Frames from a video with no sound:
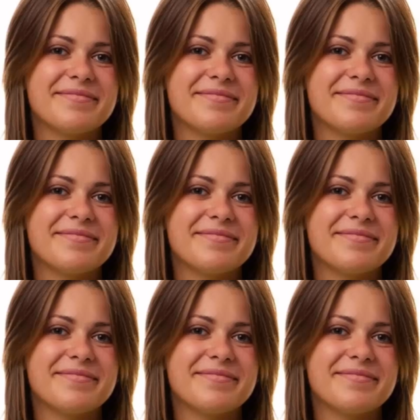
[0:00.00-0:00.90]

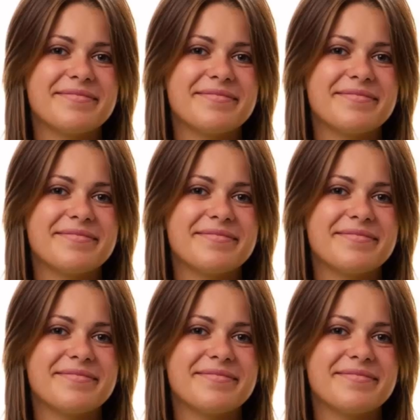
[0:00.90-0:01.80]

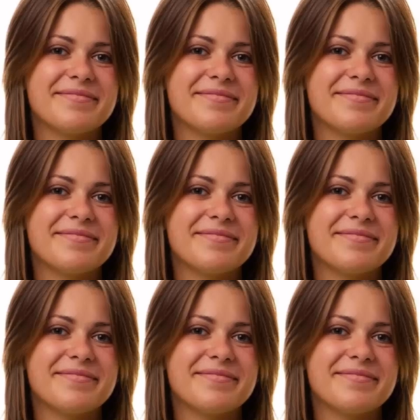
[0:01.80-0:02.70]

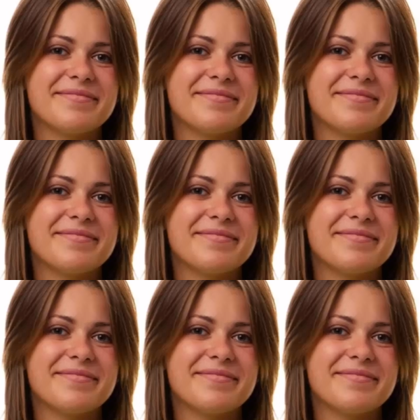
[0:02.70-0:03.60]

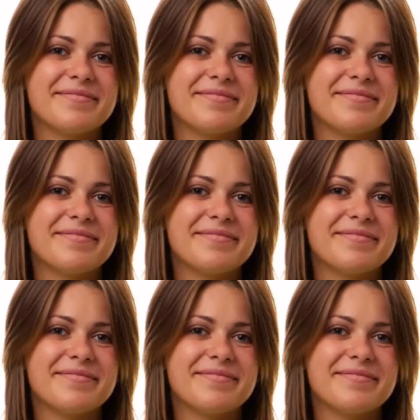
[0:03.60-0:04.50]

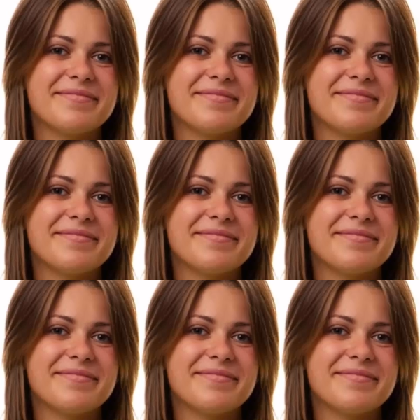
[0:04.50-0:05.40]
[no speech]